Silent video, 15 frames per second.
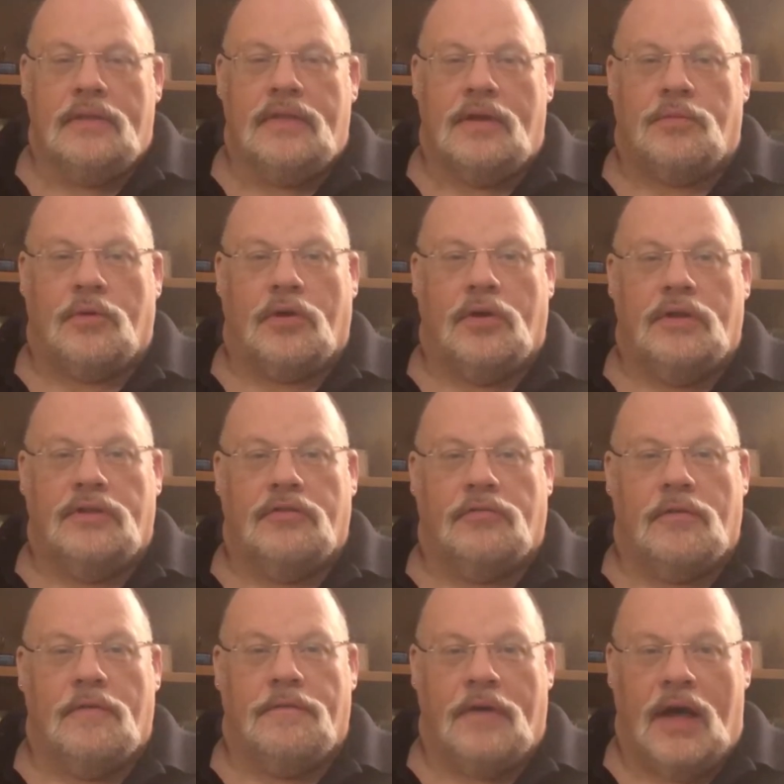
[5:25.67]
Then we're going to
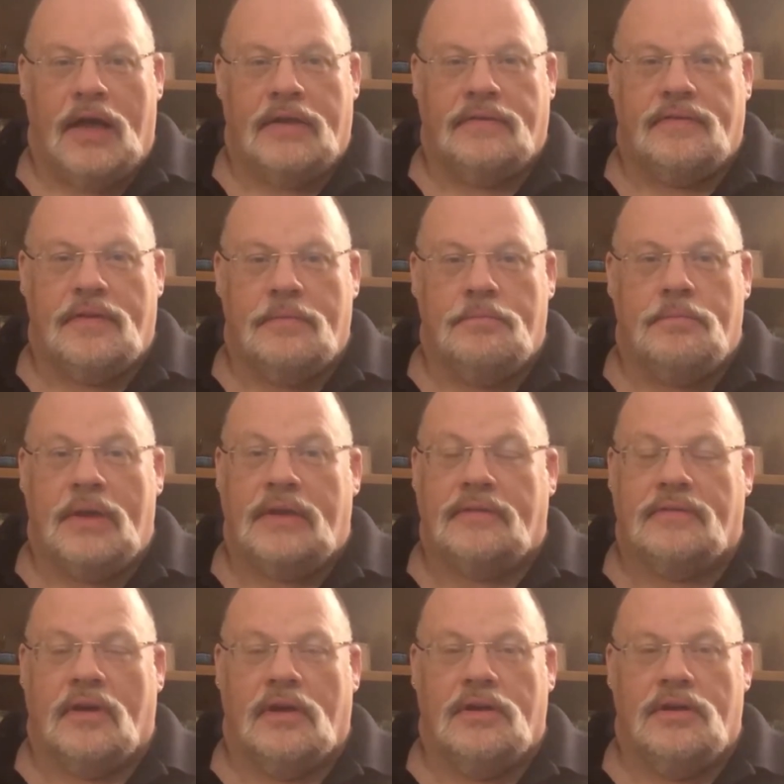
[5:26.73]
revise them
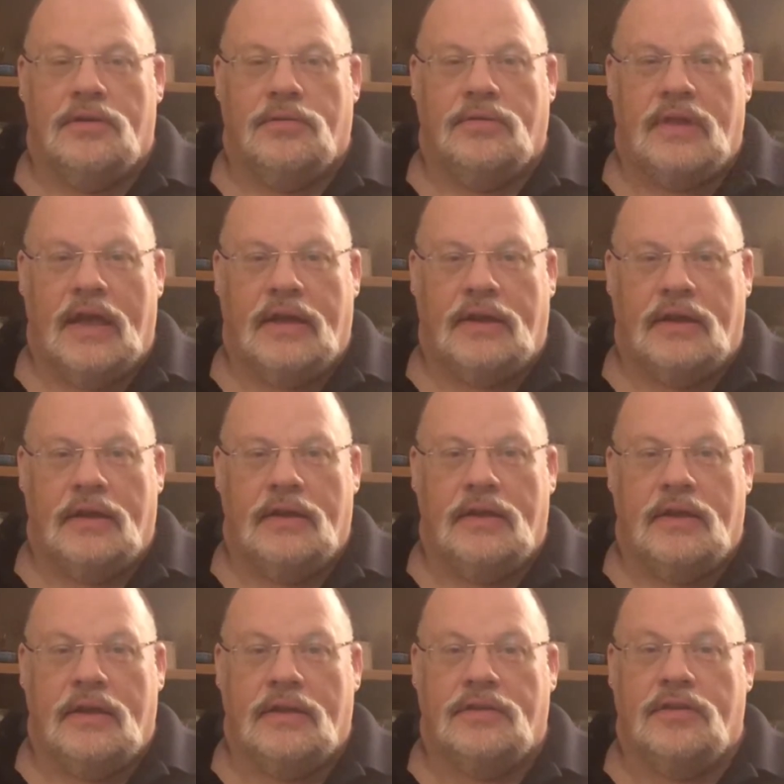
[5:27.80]
based on new data
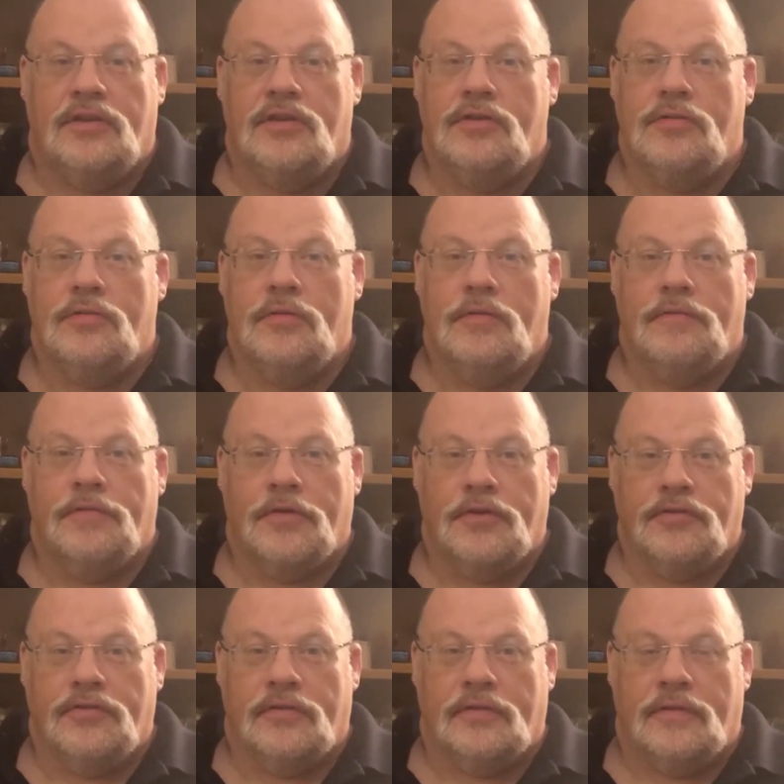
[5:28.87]
into new
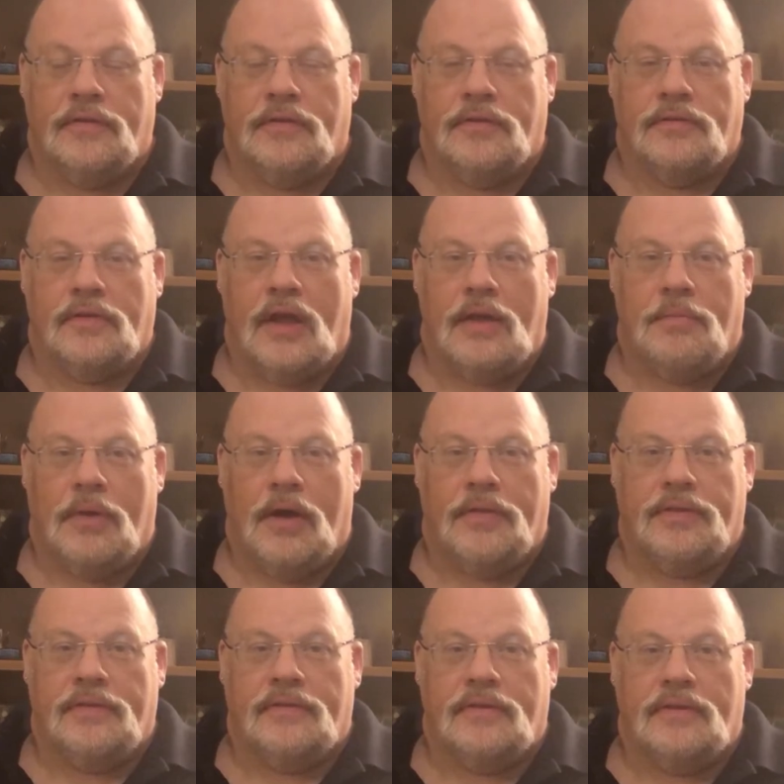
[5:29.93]
versions of those
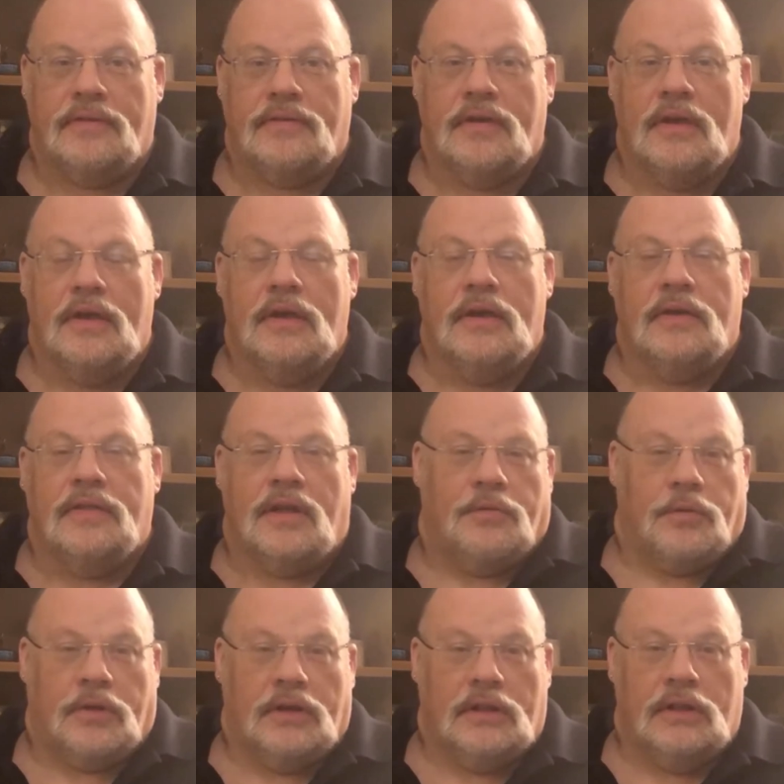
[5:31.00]
hypotheses.
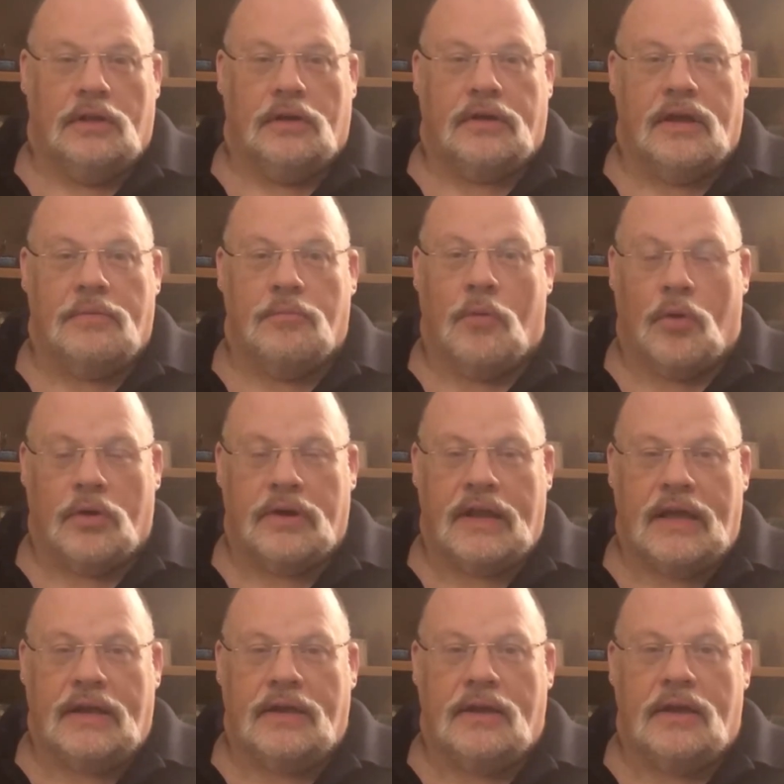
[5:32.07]
Then we're going to look at more
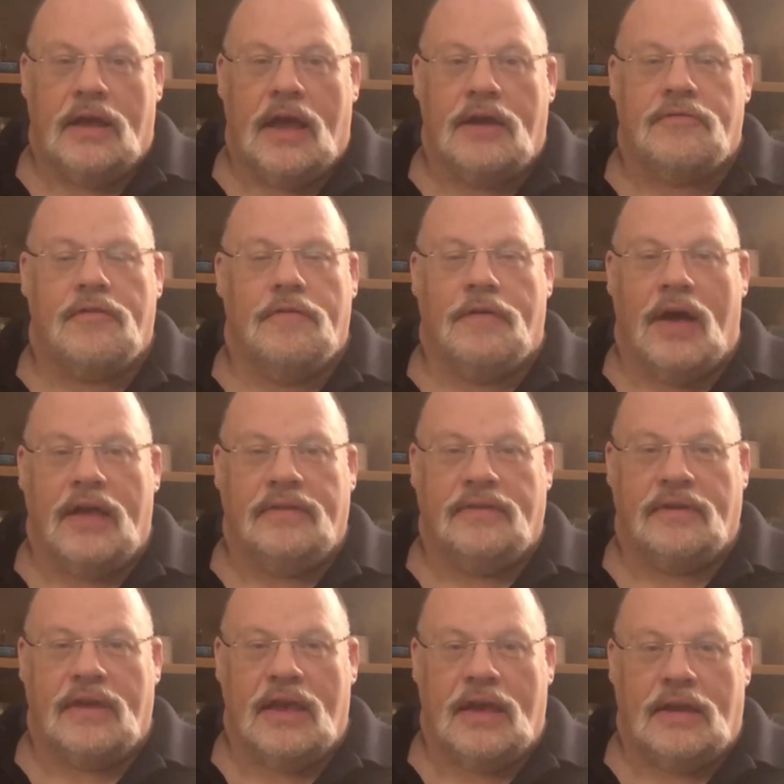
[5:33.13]
data and revise
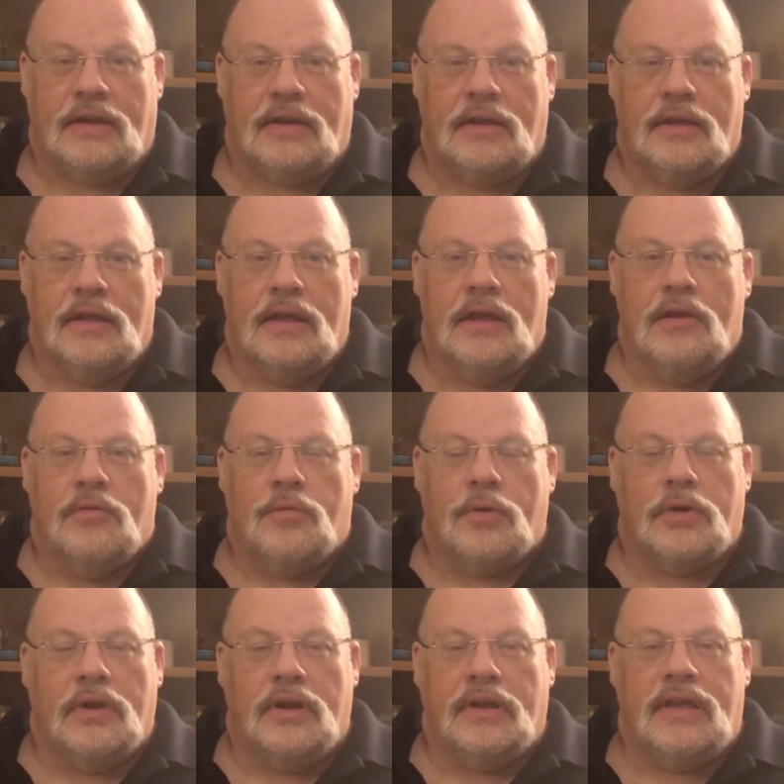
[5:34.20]
again.
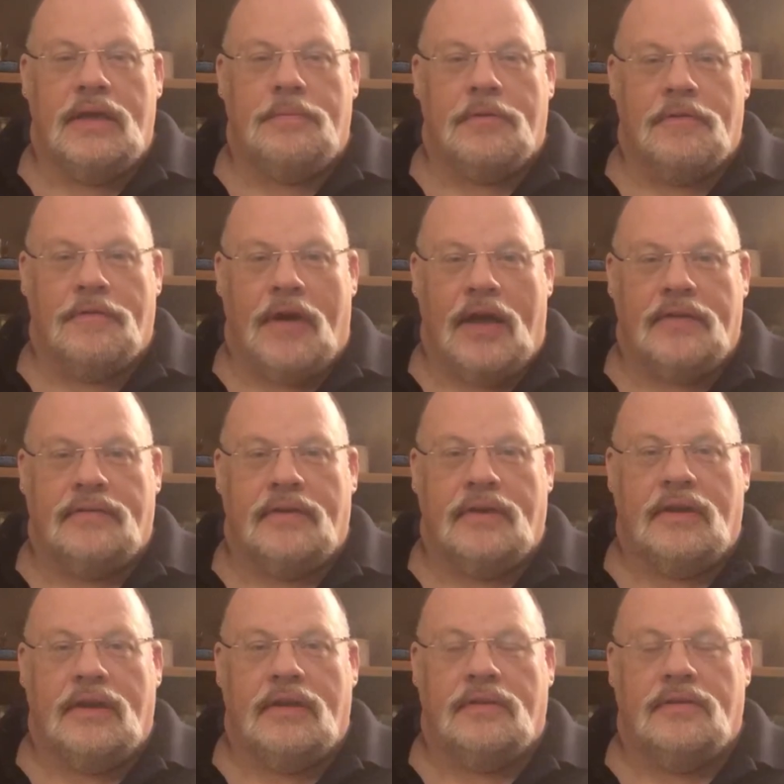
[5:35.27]
We're going to keep
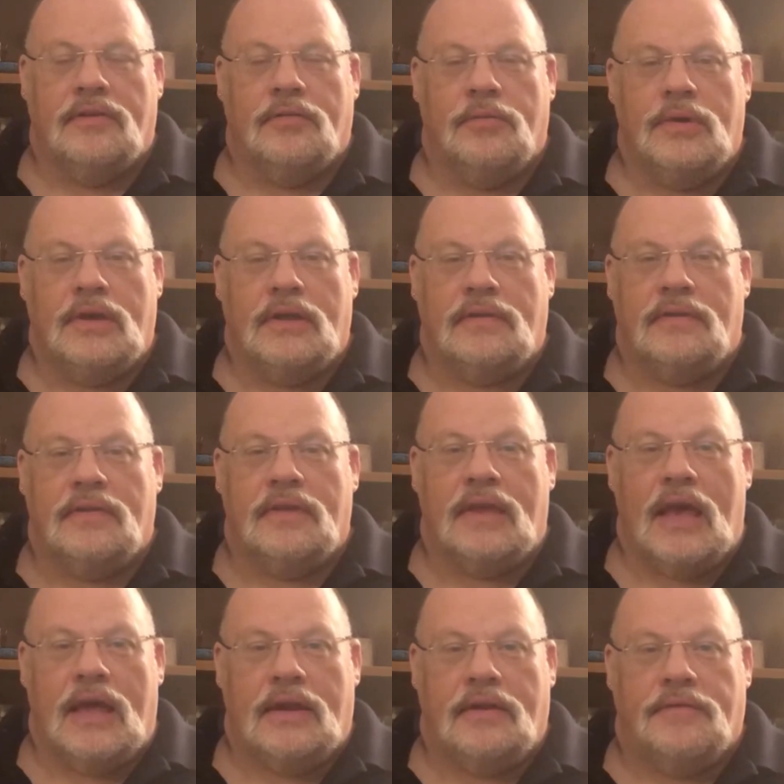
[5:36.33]
revising until we get to
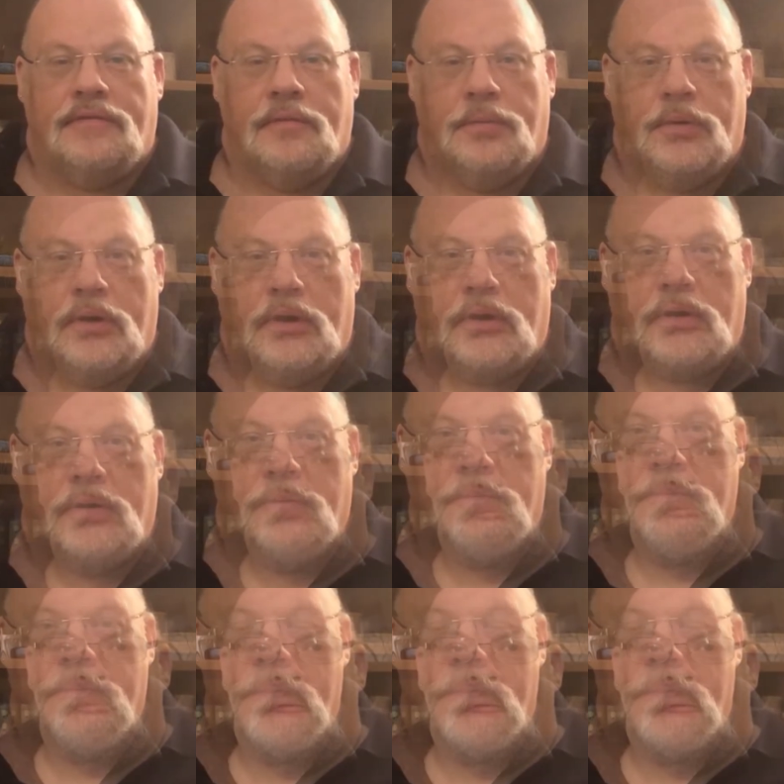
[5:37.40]
the end of the book.